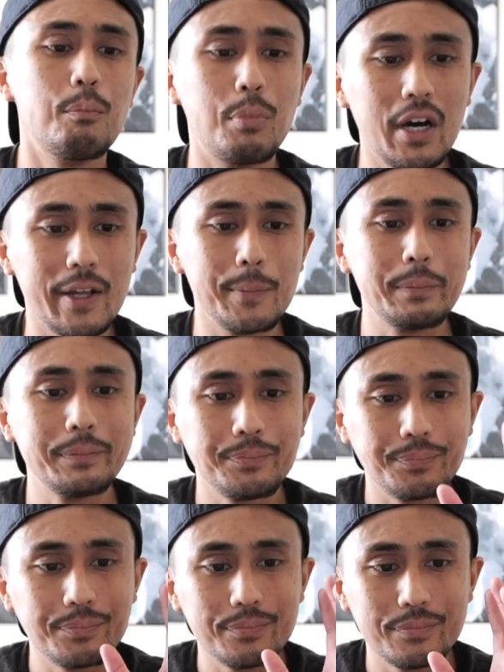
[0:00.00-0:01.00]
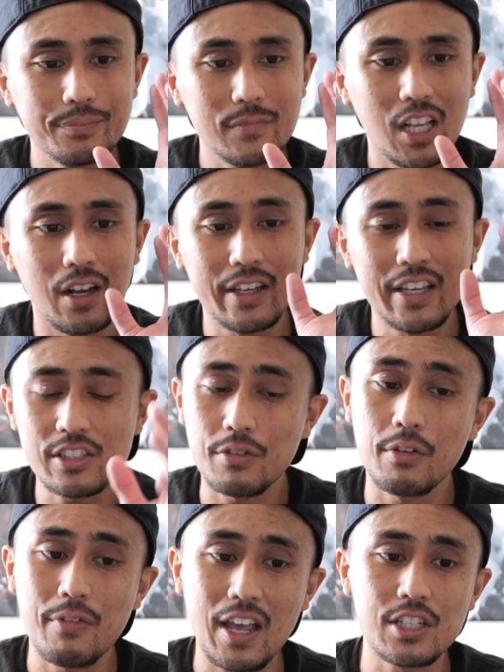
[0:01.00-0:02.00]
But he has the
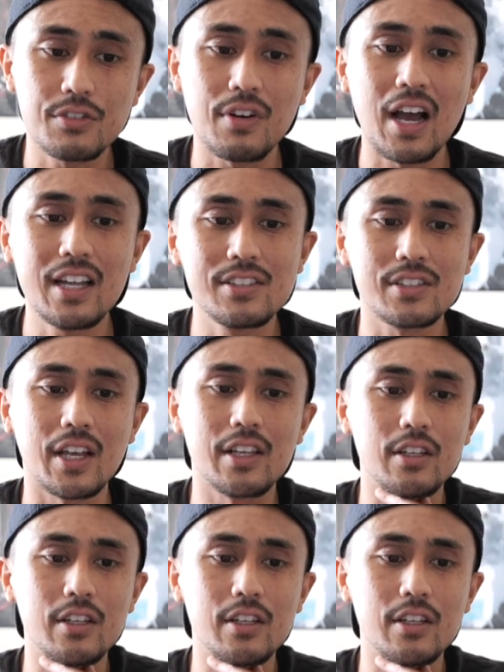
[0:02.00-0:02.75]
advantage of hindsight,